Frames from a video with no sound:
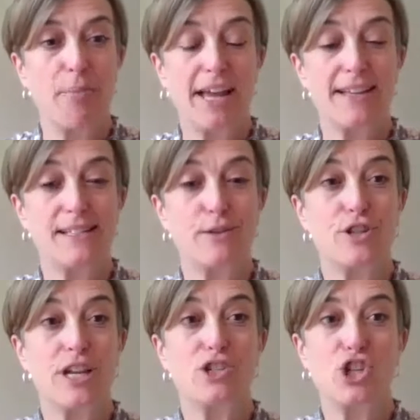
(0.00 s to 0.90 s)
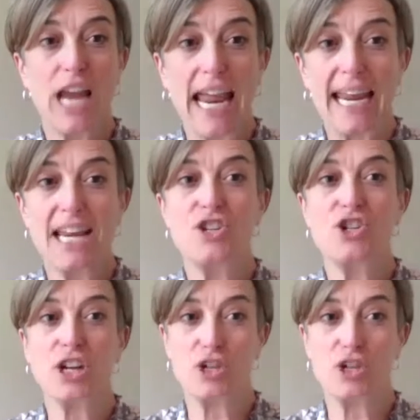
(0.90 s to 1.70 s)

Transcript: because there's a change